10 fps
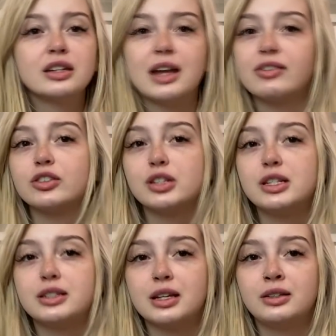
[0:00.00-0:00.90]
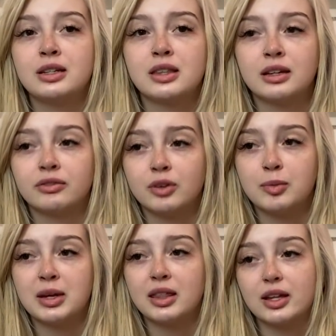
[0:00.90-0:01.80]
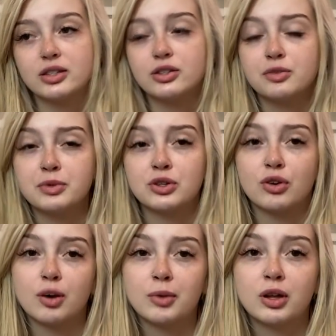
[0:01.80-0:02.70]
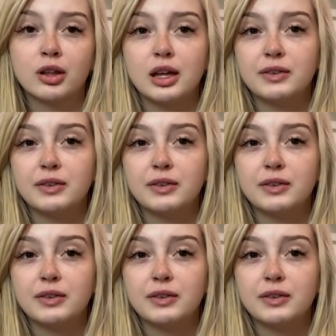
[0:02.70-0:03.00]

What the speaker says: Never really did anything for me. That's super normal.